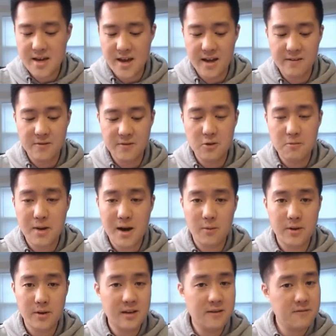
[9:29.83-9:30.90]
And if you do buy
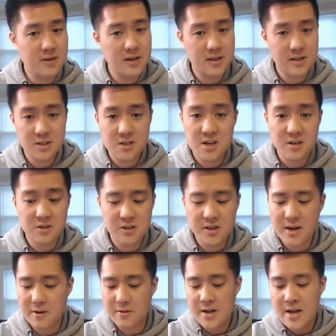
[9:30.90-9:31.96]
one, give uh, this channel a shout
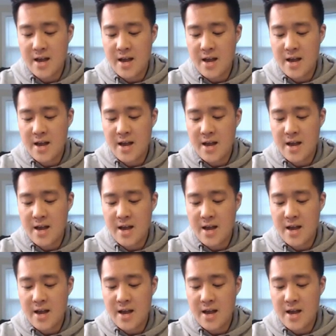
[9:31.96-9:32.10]
out.